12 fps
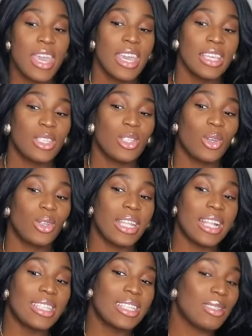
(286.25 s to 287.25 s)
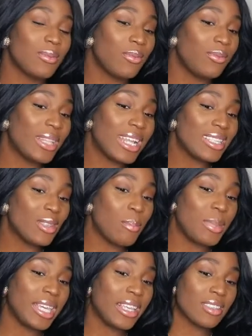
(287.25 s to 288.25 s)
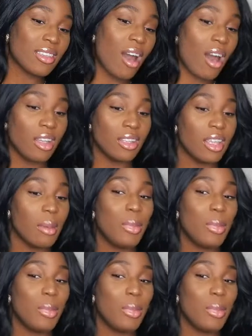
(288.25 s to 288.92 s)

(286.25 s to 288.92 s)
So that's a biggest con.